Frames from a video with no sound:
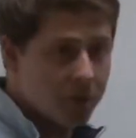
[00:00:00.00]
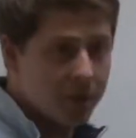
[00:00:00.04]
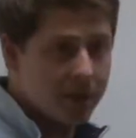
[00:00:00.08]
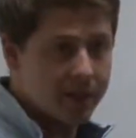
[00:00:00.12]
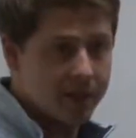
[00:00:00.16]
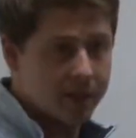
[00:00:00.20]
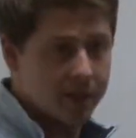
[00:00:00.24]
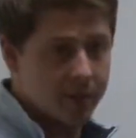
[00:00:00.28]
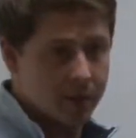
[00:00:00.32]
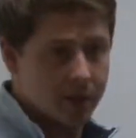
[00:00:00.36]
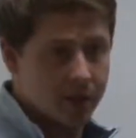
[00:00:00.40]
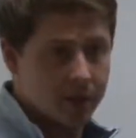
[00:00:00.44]
be
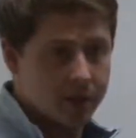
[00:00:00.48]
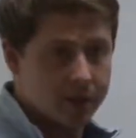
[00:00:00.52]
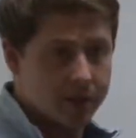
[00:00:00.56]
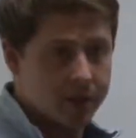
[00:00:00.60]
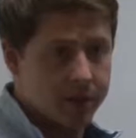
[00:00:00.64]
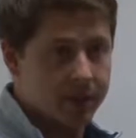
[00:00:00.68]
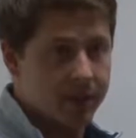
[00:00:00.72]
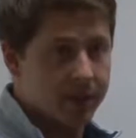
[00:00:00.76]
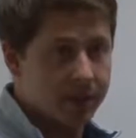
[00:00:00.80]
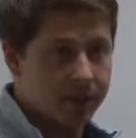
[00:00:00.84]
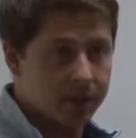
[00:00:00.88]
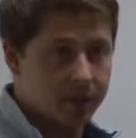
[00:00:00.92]
some
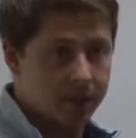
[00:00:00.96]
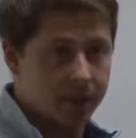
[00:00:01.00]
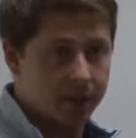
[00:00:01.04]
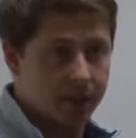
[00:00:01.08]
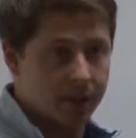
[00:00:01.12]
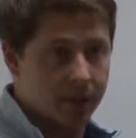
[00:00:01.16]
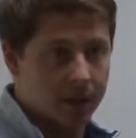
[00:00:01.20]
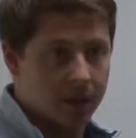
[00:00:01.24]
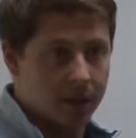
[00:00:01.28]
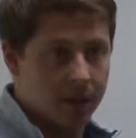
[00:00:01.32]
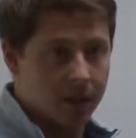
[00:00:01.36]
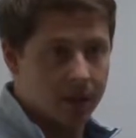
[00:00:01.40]
constant,
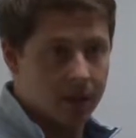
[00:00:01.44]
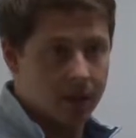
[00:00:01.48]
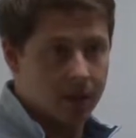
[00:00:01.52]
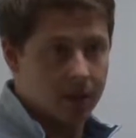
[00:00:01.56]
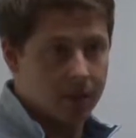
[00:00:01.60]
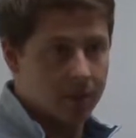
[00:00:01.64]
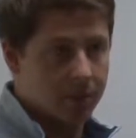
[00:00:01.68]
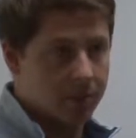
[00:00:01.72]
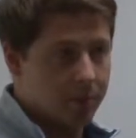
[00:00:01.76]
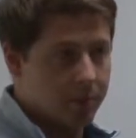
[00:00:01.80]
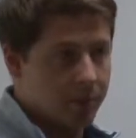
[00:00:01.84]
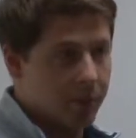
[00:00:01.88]

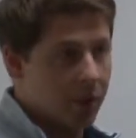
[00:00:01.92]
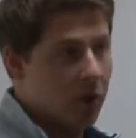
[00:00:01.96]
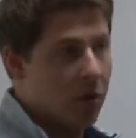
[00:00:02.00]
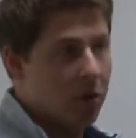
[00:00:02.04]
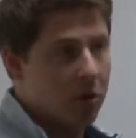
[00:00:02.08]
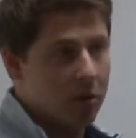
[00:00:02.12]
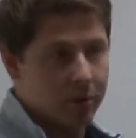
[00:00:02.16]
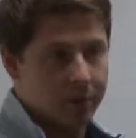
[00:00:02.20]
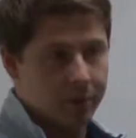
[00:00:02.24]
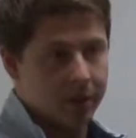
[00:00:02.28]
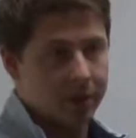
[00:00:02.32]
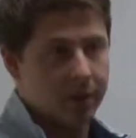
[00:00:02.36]

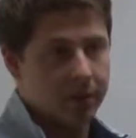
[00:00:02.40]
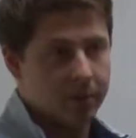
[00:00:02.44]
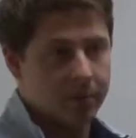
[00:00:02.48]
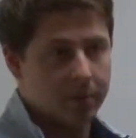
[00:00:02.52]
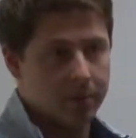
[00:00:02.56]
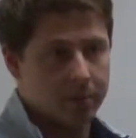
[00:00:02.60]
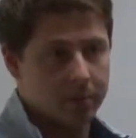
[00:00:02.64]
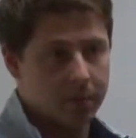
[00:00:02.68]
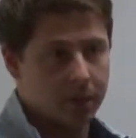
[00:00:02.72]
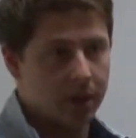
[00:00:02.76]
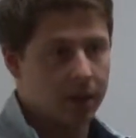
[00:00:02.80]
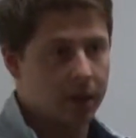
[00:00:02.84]
probably pretty
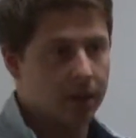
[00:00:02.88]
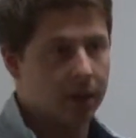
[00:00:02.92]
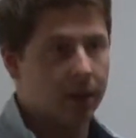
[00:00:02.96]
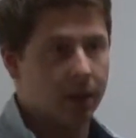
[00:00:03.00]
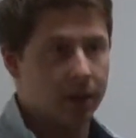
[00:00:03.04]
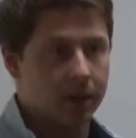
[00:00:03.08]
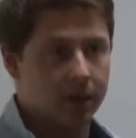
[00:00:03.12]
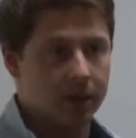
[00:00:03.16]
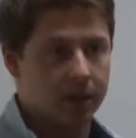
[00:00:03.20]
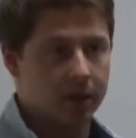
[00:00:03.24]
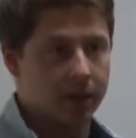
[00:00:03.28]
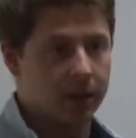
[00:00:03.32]

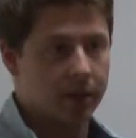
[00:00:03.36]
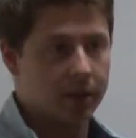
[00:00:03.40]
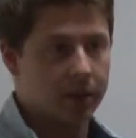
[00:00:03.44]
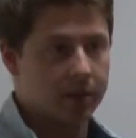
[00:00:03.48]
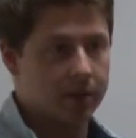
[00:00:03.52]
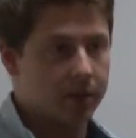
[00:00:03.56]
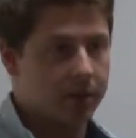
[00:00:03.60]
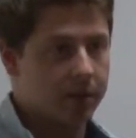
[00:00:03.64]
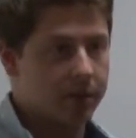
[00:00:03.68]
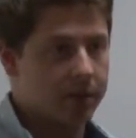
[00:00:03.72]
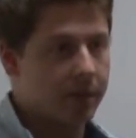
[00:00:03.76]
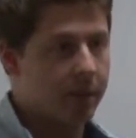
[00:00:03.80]
ugly, right?
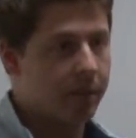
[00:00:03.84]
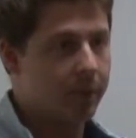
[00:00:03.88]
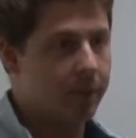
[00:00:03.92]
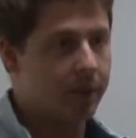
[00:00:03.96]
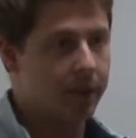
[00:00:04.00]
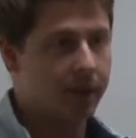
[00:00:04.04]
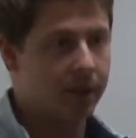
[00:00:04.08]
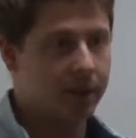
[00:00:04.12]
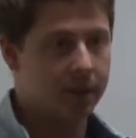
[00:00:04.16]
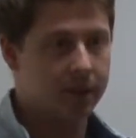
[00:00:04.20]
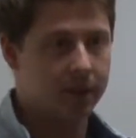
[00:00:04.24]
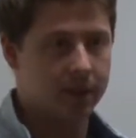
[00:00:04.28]
So
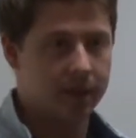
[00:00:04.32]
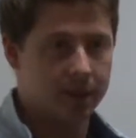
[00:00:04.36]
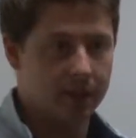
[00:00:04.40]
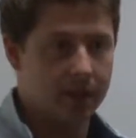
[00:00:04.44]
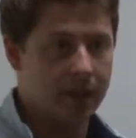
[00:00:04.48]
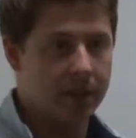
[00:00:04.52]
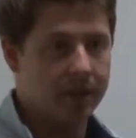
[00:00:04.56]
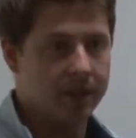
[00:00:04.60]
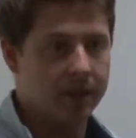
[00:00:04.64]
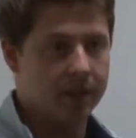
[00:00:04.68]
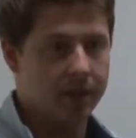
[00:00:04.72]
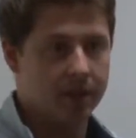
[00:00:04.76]
something
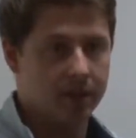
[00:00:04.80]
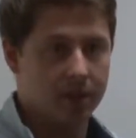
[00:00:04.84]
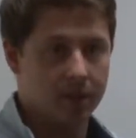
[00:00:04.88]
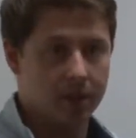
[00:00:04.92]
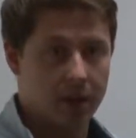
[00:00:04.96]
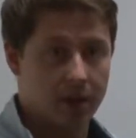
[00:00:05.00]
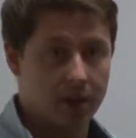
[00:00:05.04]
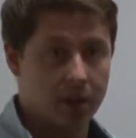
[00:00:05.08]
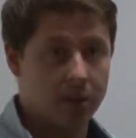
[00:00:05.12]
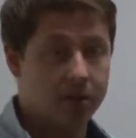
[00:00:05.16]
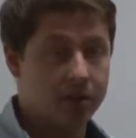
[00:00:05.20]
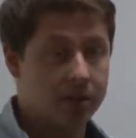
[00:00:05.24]
less,
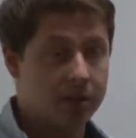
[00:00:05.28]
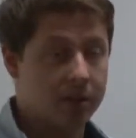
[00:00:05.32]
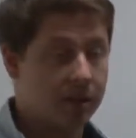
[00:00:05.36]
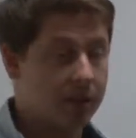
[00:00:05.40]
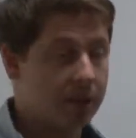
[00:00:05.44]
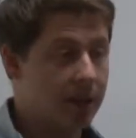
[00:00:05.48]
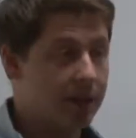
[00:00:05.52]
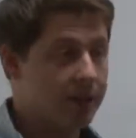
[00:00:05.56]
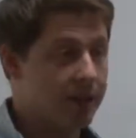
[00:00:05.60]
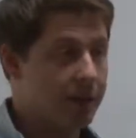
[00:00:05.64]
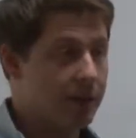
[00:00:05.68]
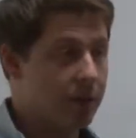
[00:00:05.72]
a constant
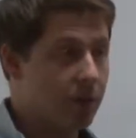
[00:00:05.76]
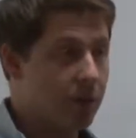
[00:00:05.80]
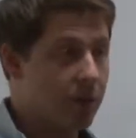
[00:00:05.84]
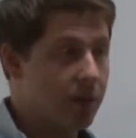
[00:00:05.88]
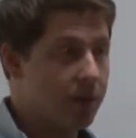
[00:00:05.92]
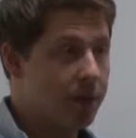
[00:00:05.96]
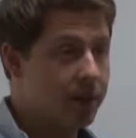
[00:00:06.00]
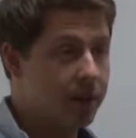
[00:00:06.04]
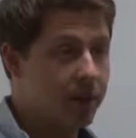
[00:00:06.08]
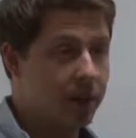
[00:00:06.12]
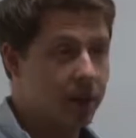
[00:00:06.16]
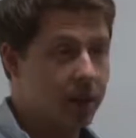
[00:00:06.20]
less than
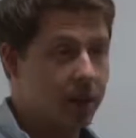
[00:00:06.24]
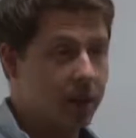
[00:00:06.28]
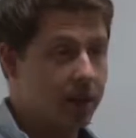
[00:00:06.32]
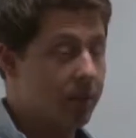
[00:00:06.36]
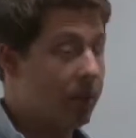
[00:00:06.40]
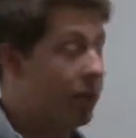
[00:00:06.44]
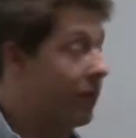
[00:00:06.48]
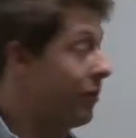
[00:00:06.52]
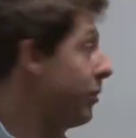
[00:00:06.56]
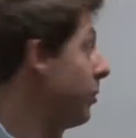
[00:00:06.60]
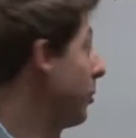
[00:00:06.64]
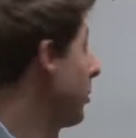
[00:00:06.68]
1,
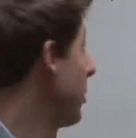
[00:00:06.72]
but if you